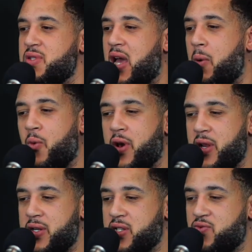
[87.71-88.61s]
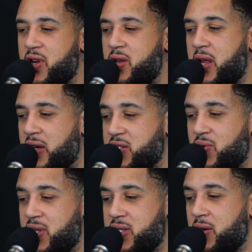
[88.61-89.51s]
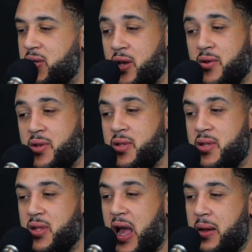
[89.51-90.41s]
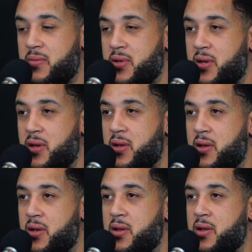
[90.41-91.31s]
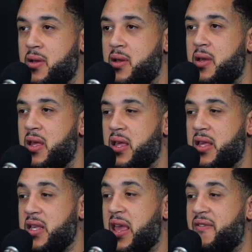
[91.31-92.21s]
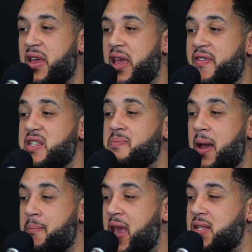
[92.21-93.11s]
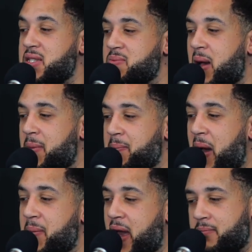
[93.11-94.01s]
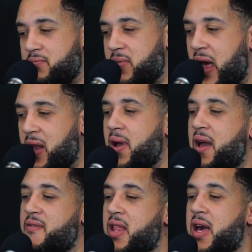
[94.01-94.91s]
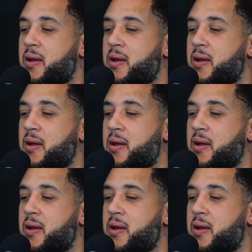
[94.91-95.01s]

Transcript: I want to just run it. I just want to tell yo, I'm if if he's my man's, he's my my man. I'm, I do not have a lot.